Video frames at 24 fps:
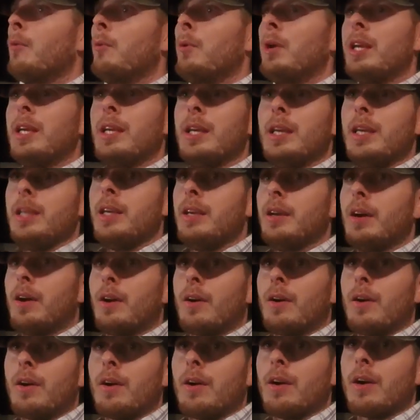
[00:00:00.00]
We
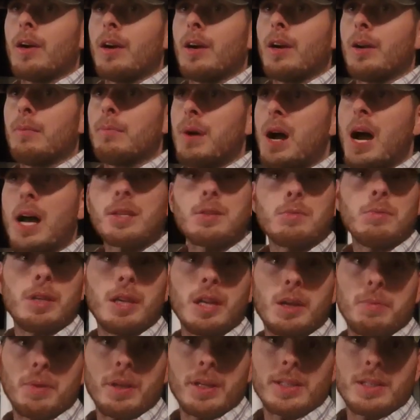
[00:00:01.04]
are possibly
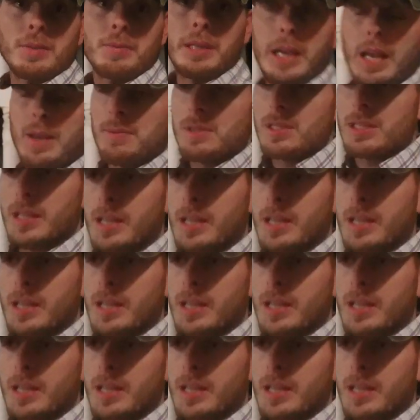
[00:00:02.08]
gonna play some games